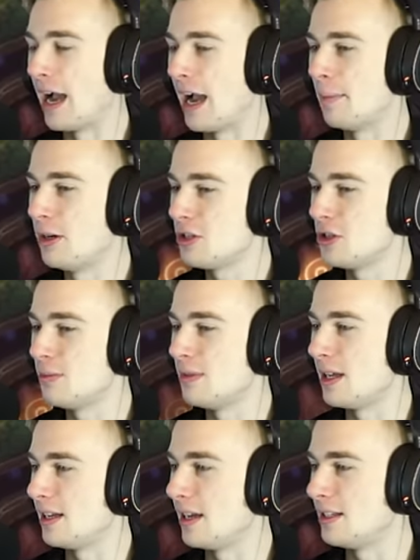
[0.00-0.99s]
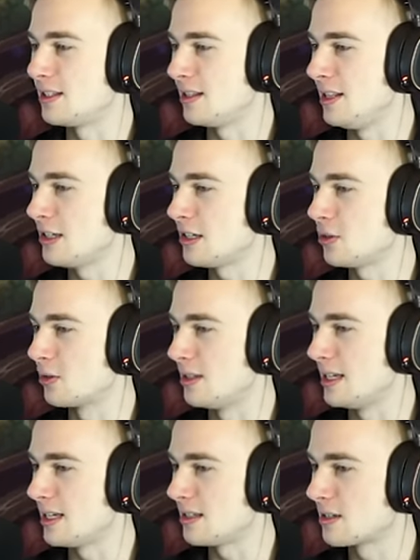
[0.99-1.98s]
am gonna assume it's this or
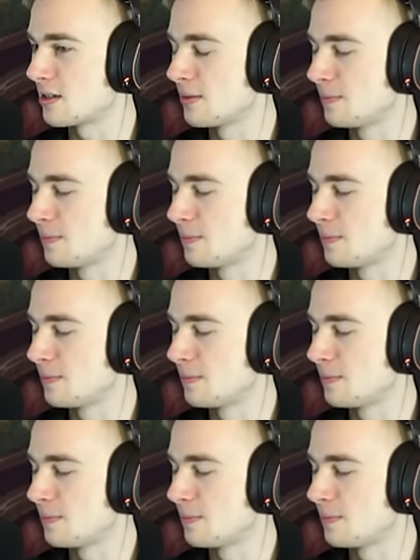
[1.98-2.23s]
this